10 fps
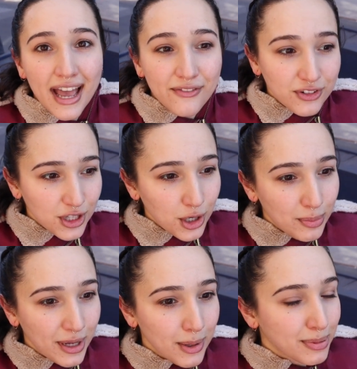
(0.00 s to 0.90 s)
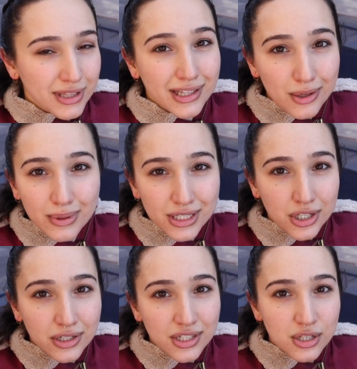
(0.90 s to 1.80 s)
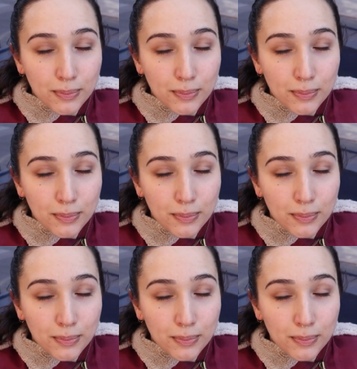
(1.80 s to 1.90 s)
for a little bit, but the little bit turned into